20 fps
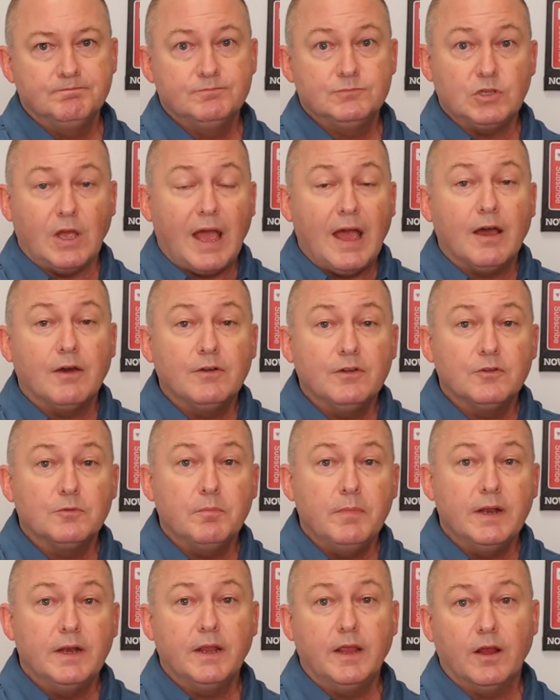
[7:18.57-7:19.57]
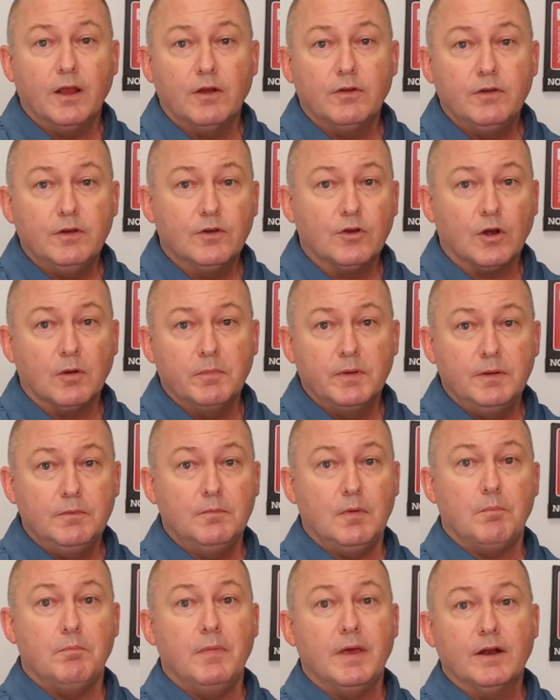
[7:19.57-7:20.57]
So how does Medicare
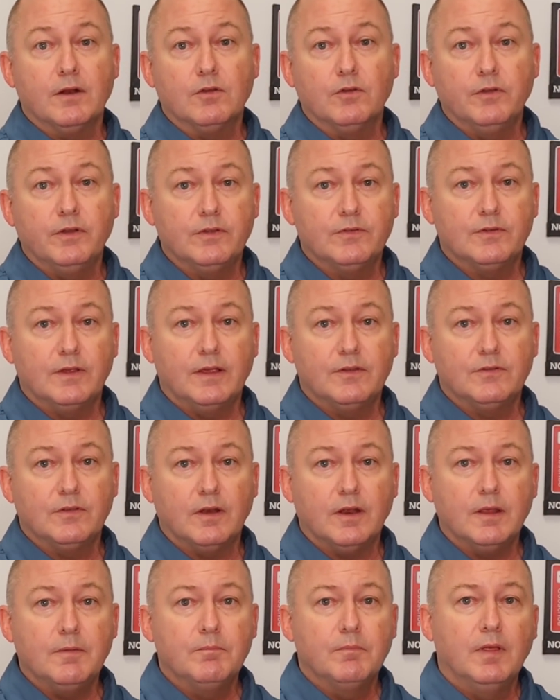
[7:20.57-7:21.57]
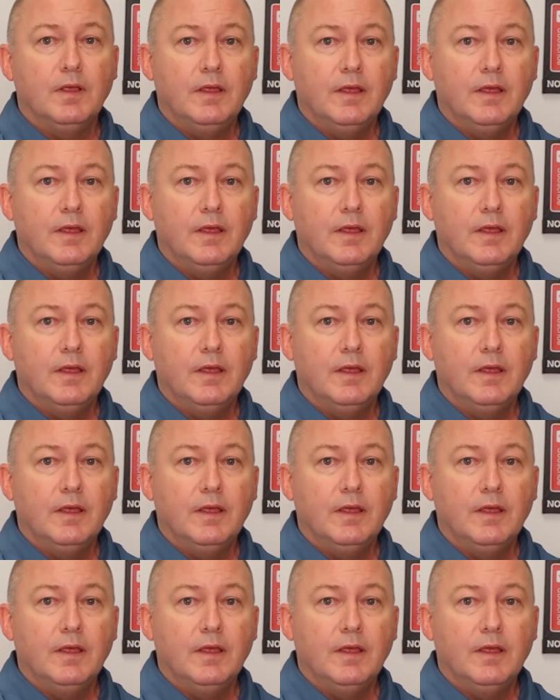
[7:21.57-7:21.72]
determine medical necessity?